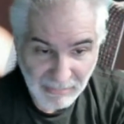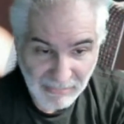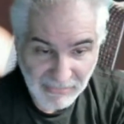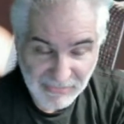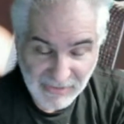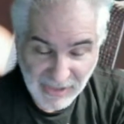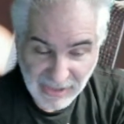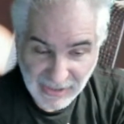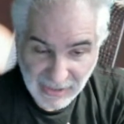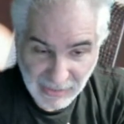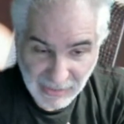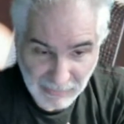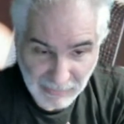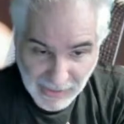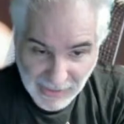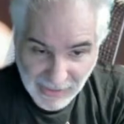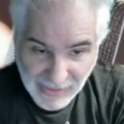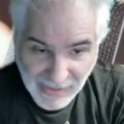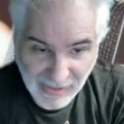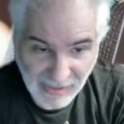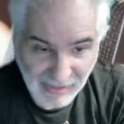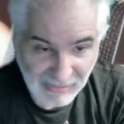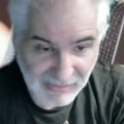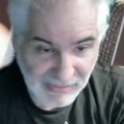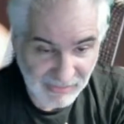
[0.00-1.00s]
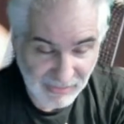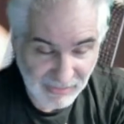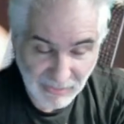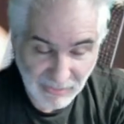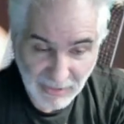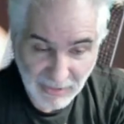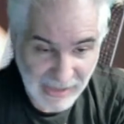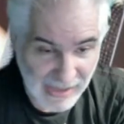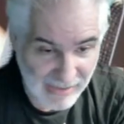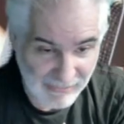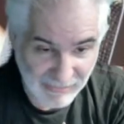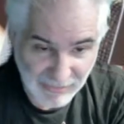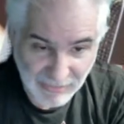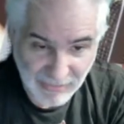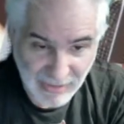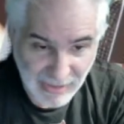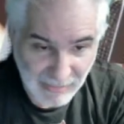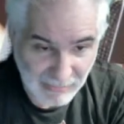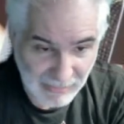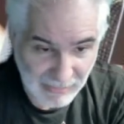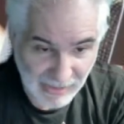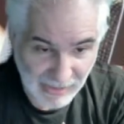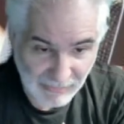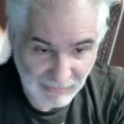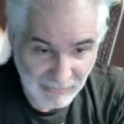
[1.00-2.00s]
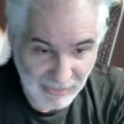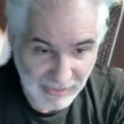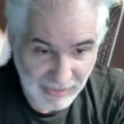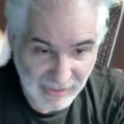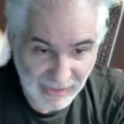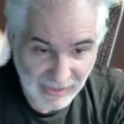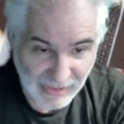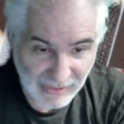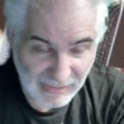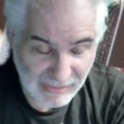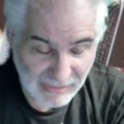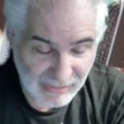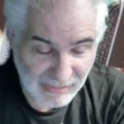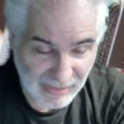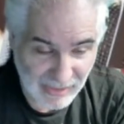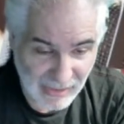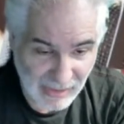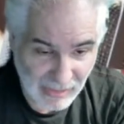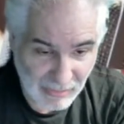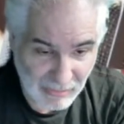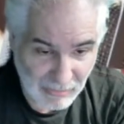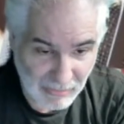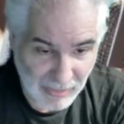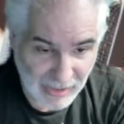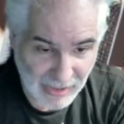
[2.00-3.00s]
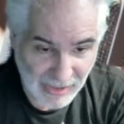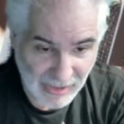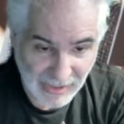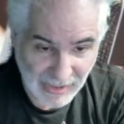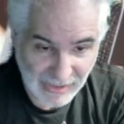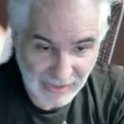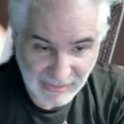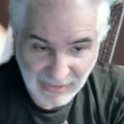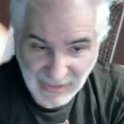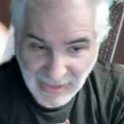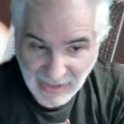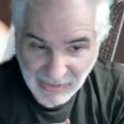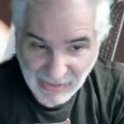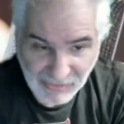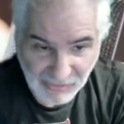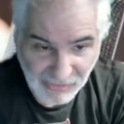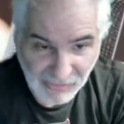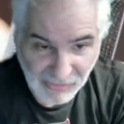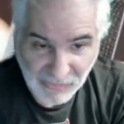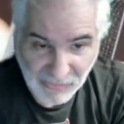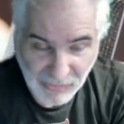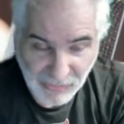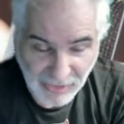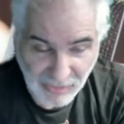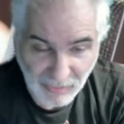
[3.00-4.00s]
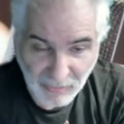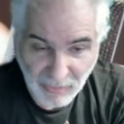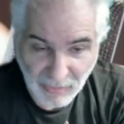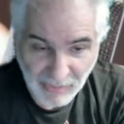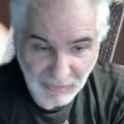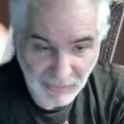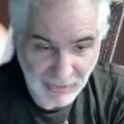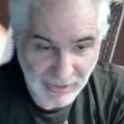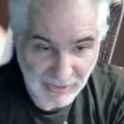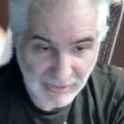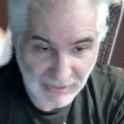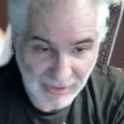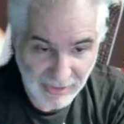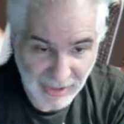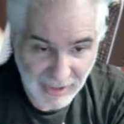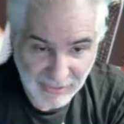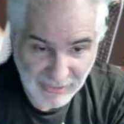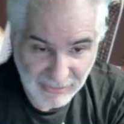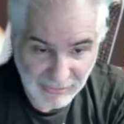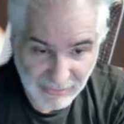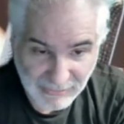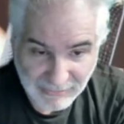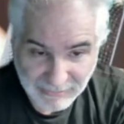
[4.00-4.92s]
psychic mediums or whatever. I mean, we can get the answers for you one way or another.